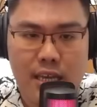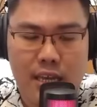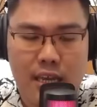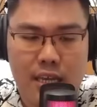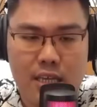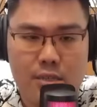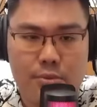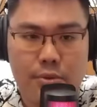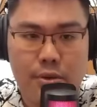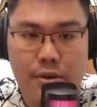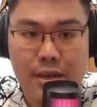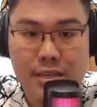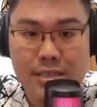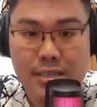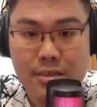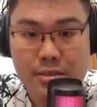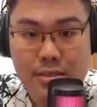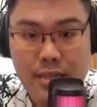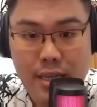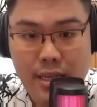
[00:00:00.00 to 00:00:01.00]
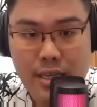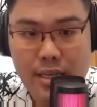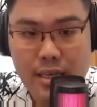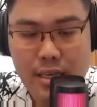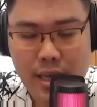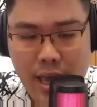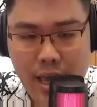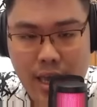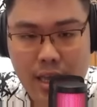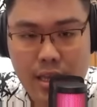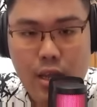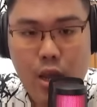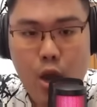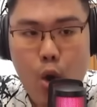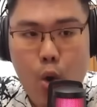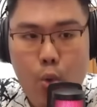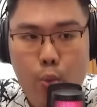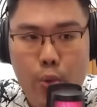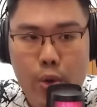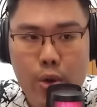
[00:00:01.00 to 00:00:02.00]
as well as the attacking hand
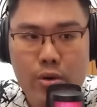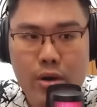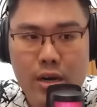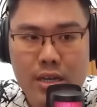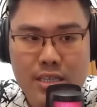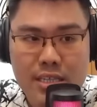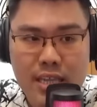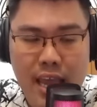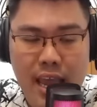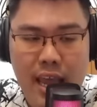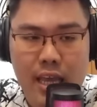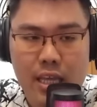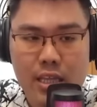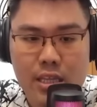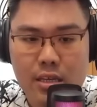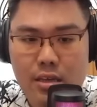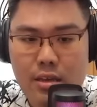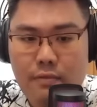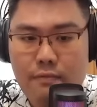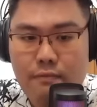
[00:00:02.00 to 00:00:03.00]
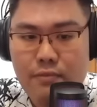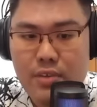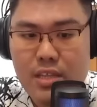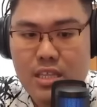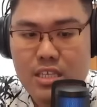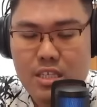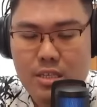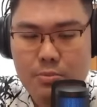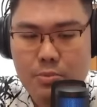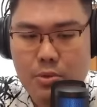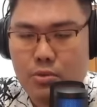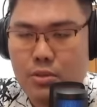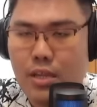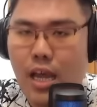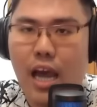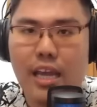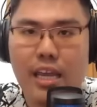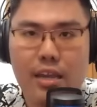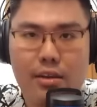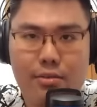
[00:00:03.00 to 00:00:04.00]
will attack the invincible
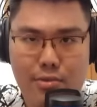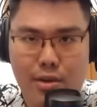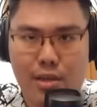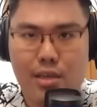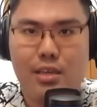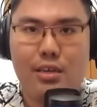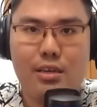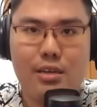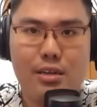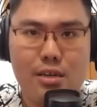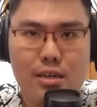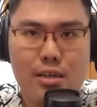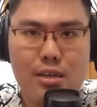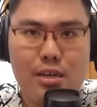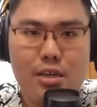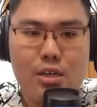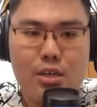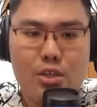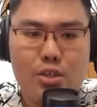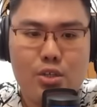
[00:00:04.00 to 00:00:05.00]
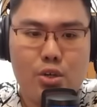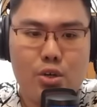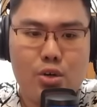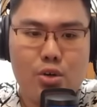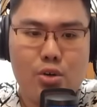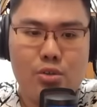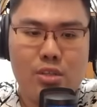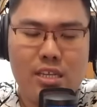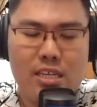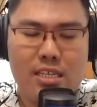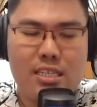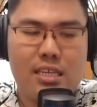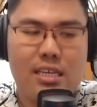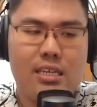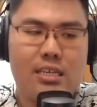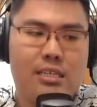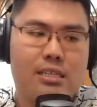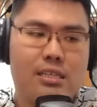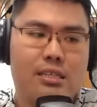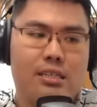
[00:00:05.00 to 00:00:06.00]
target right here. So this
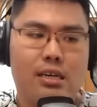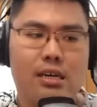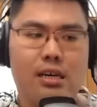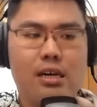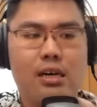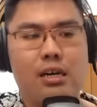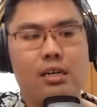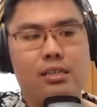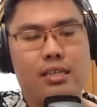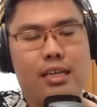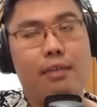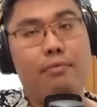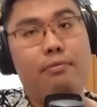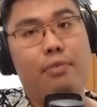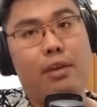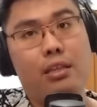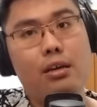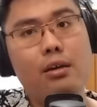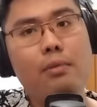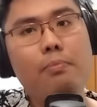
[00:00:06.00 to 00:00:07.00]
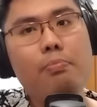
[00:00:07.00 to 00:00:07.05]
is second factor.